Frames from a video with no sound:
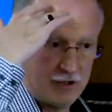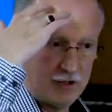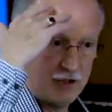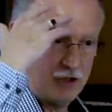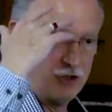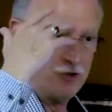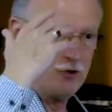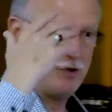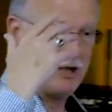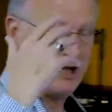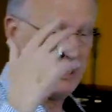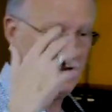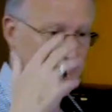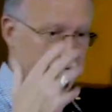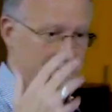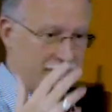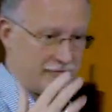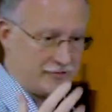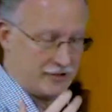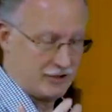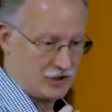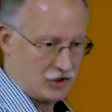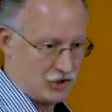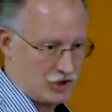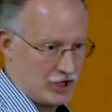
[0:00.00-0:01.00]
You have
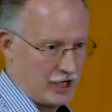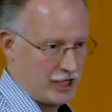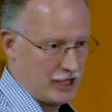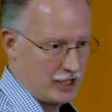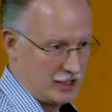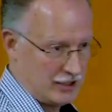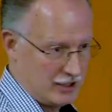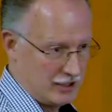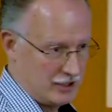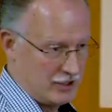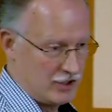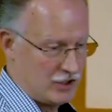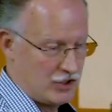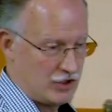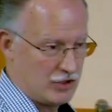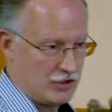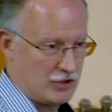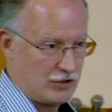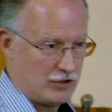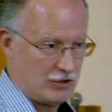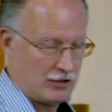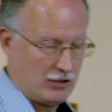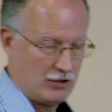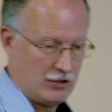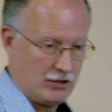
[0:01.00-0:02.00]
to change
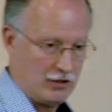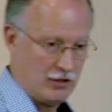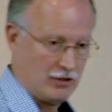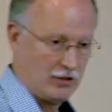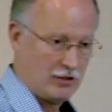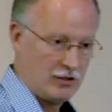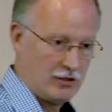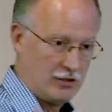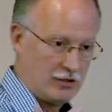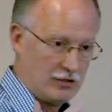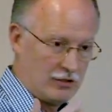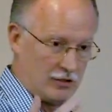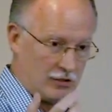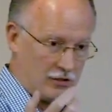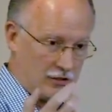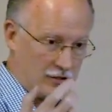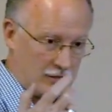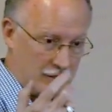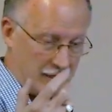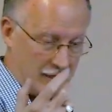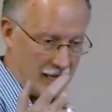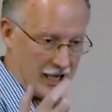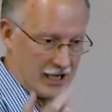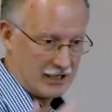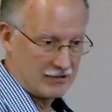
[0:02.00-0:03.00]

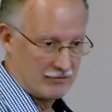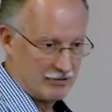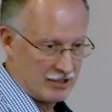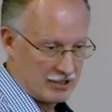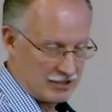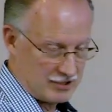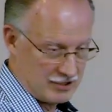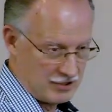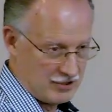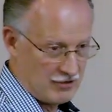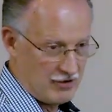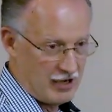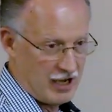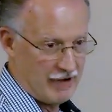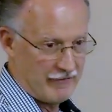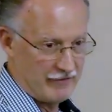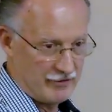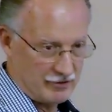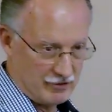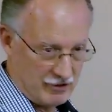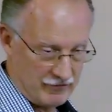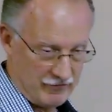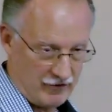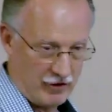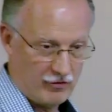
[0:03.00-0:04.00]
the address that you have
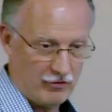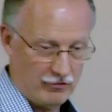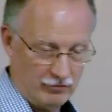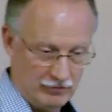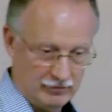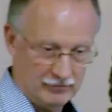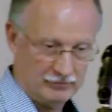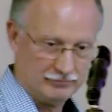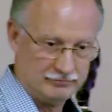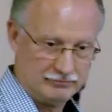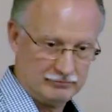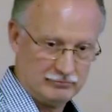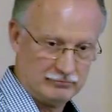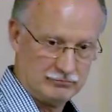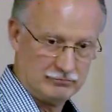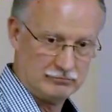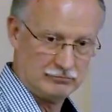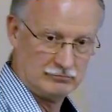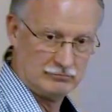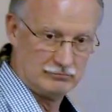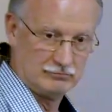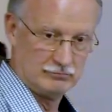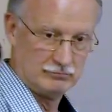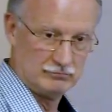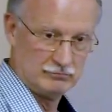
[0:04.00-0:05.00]
on your phone.
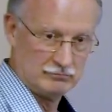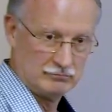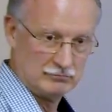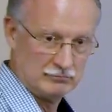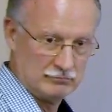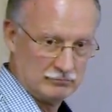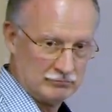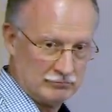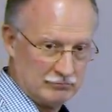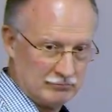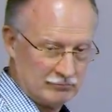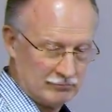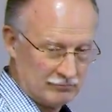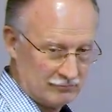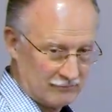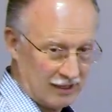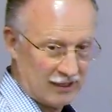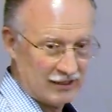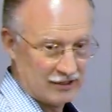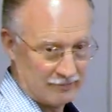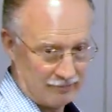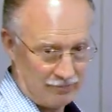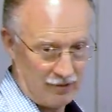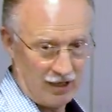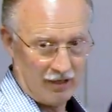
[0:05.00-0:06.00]

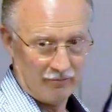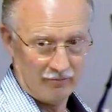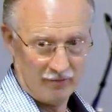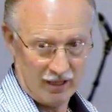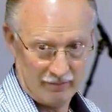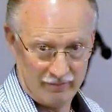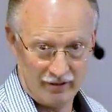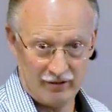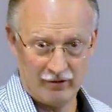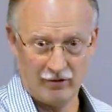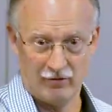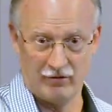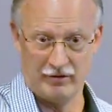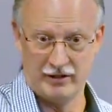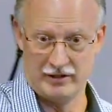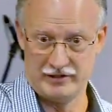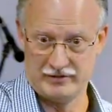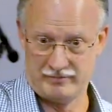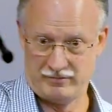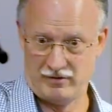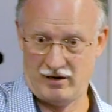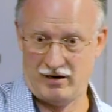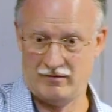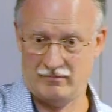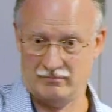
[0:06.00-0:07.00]
That's a problem. How many know that's
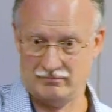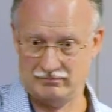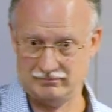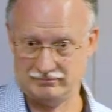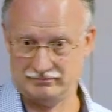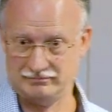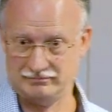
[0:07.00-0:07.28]
a problem?